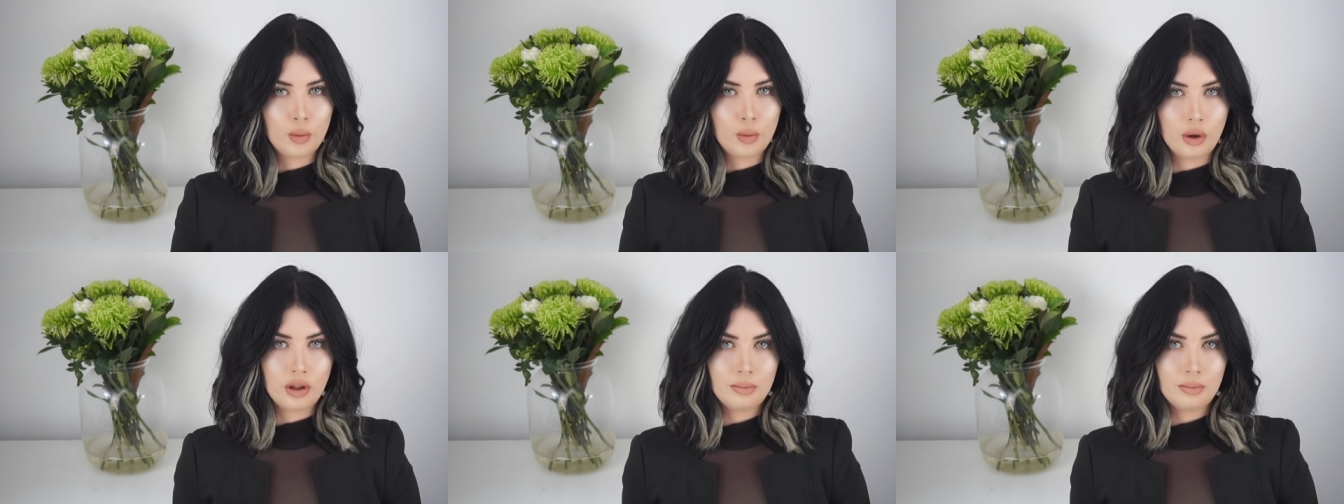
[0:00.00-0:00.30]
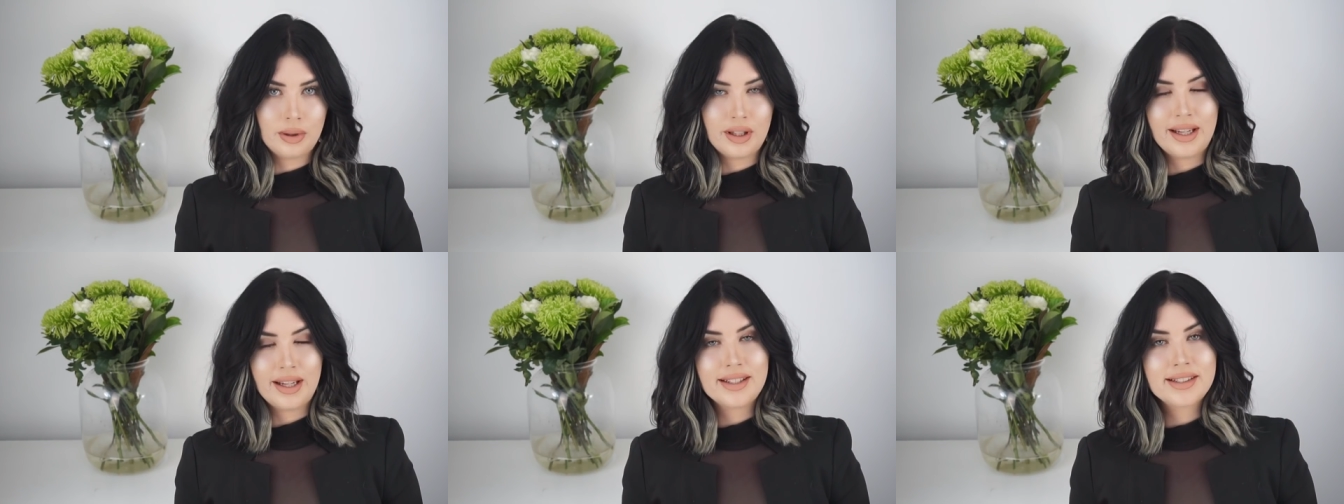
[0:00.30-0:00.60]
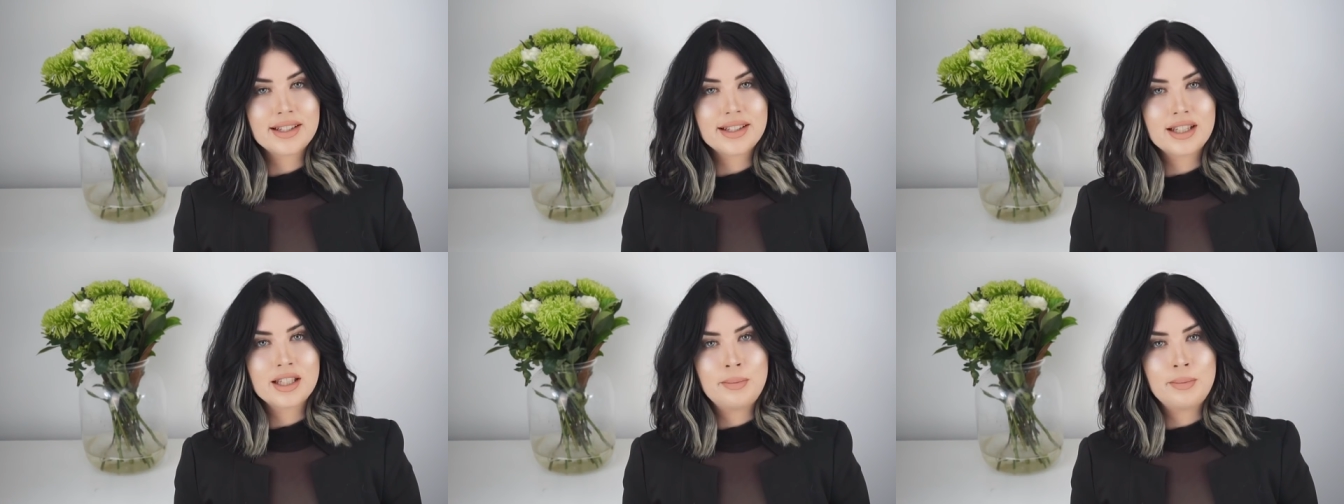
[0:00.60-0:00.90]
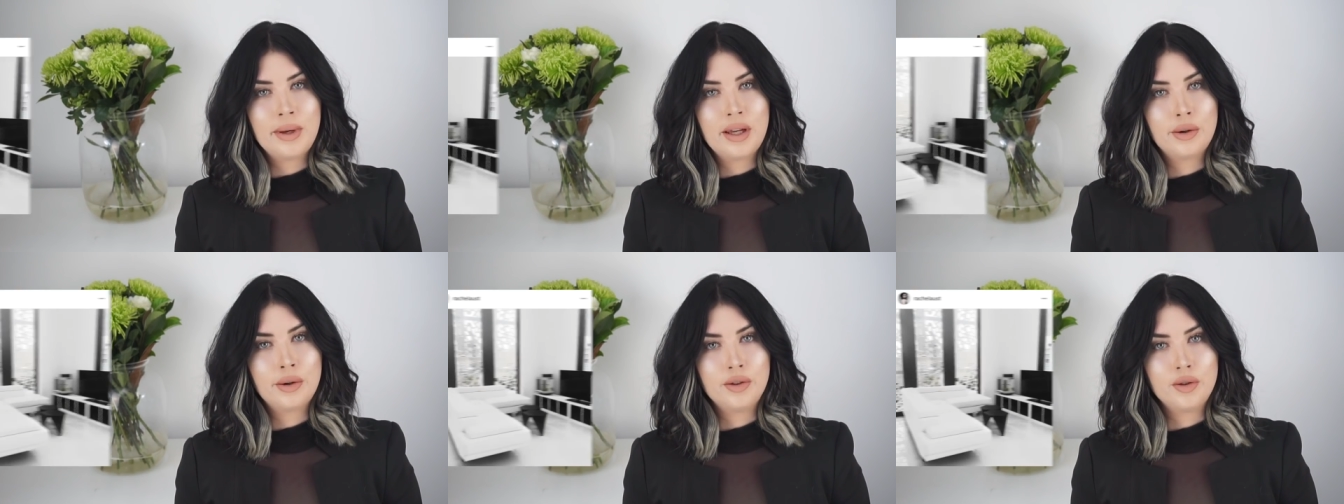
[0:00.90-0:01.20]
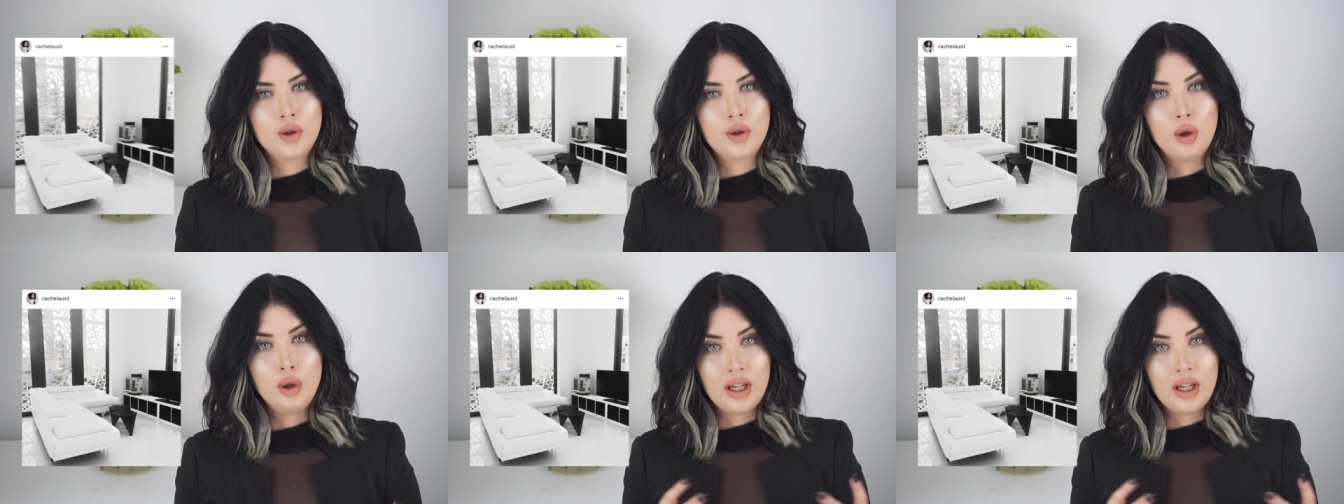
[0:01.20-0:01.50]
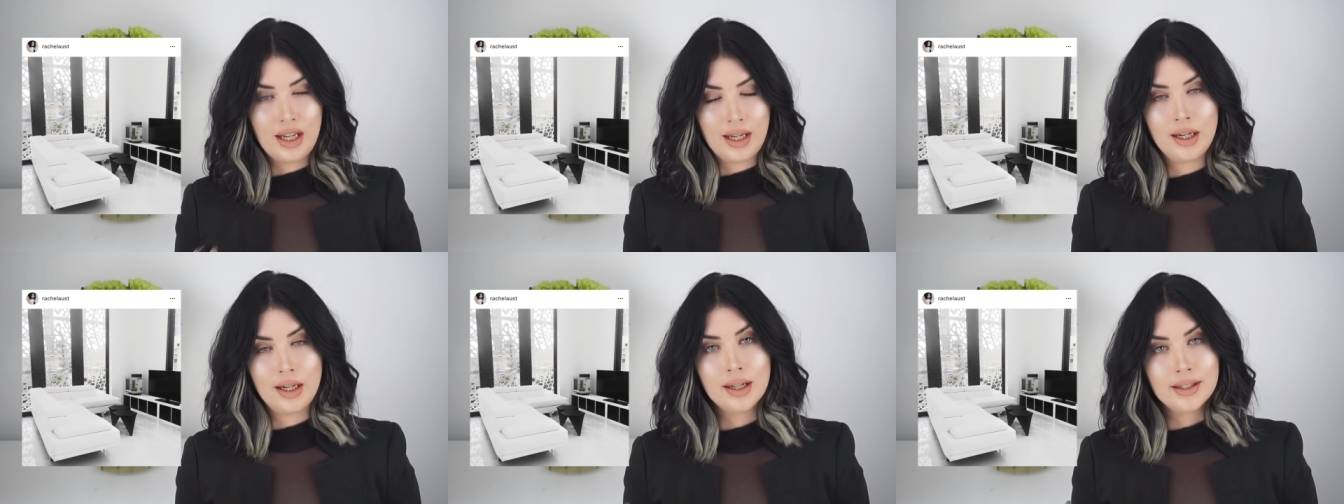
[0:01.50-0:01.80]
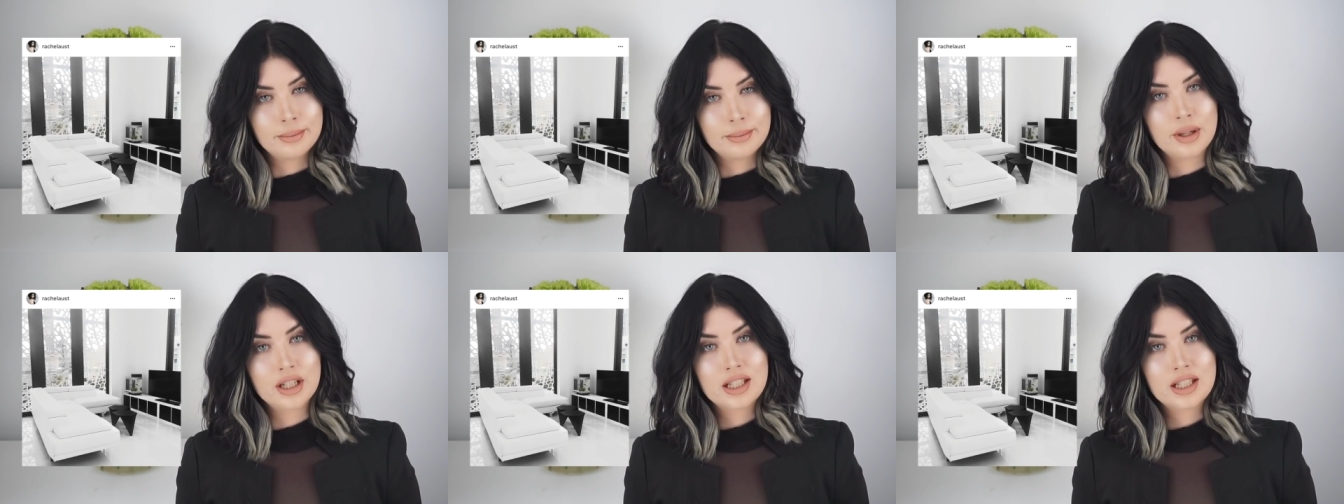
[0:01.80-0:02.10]
smaller places because you need
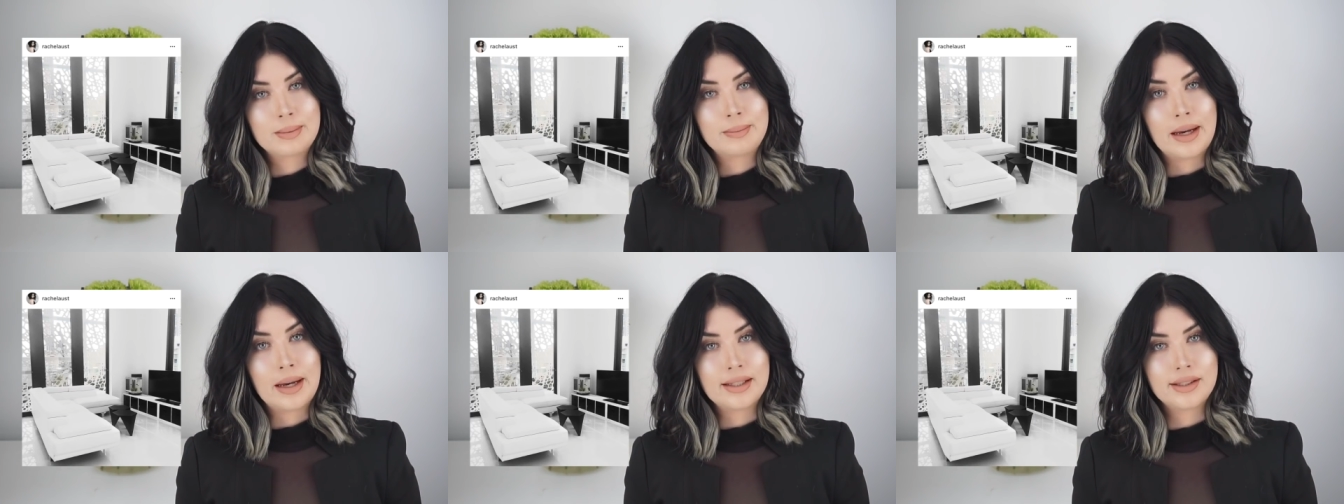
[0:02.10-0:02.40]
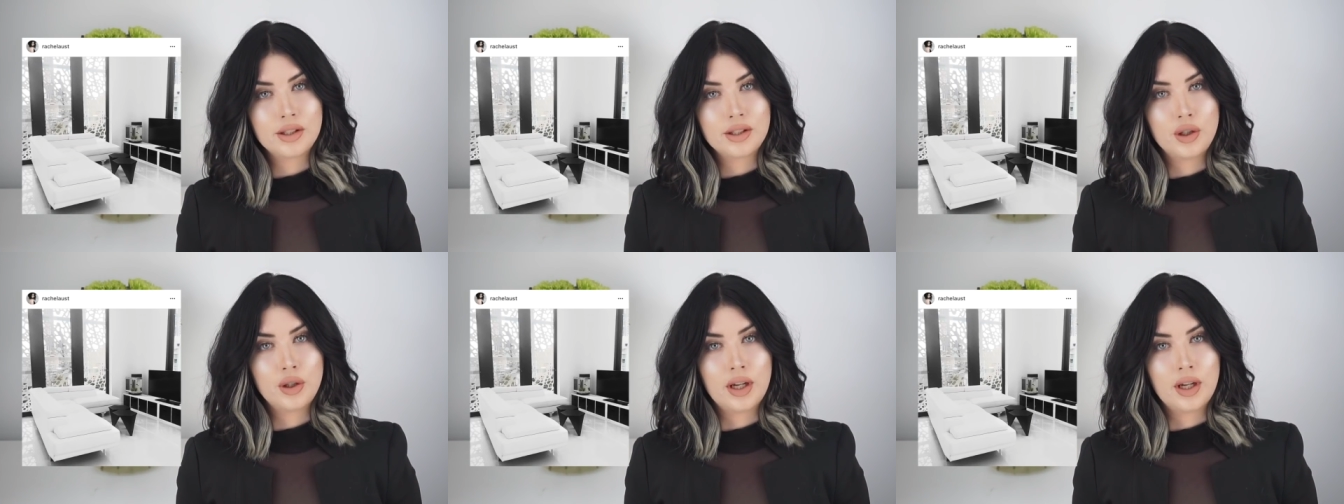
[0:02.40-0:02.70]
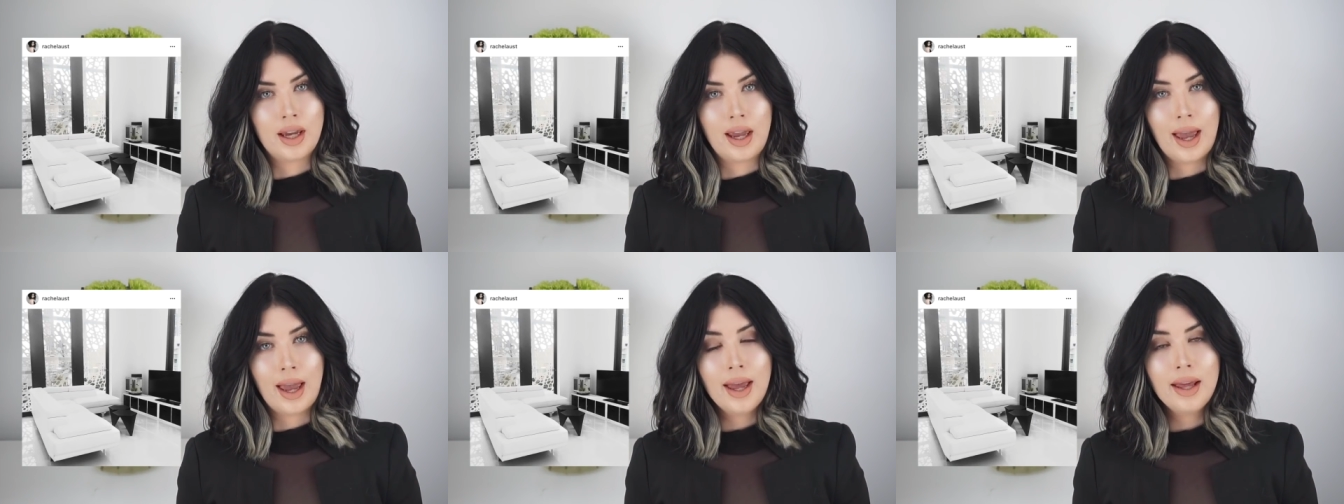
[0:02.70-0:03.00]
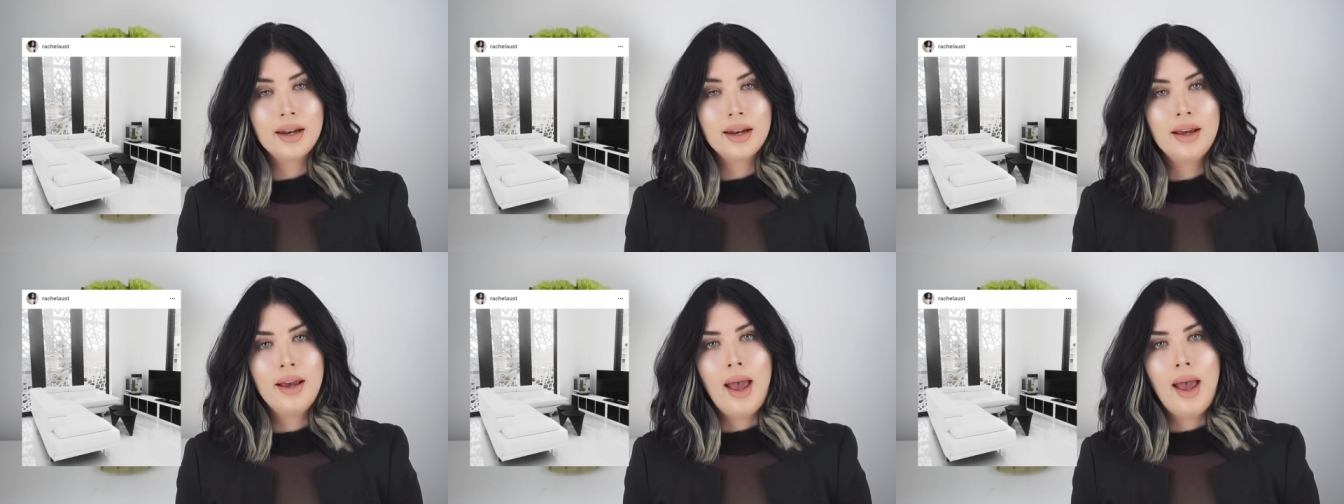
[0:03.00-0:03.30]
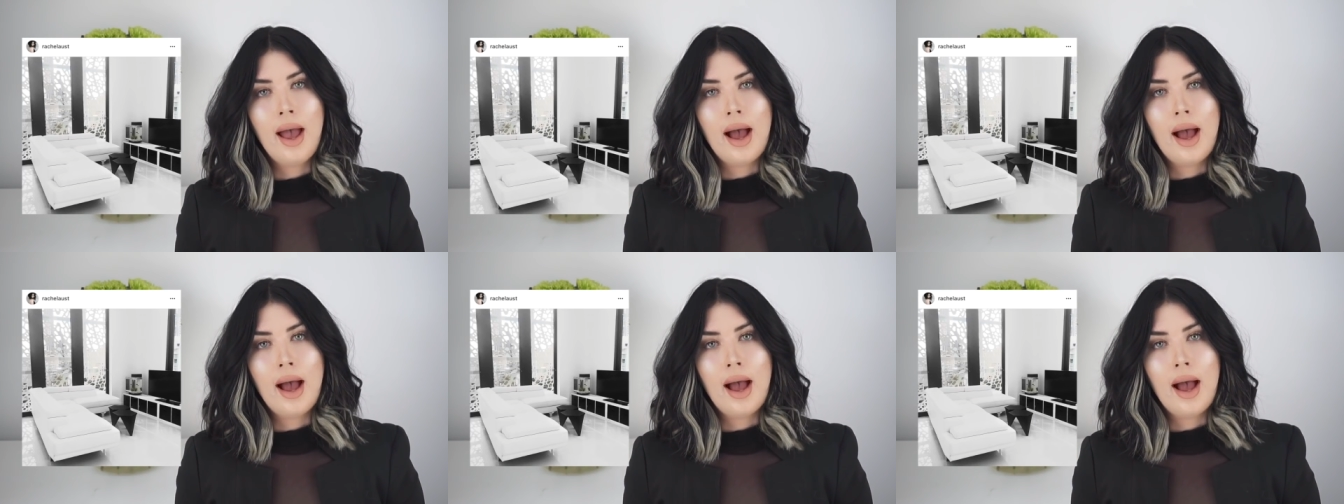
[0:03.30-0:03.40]
as much space as you can get.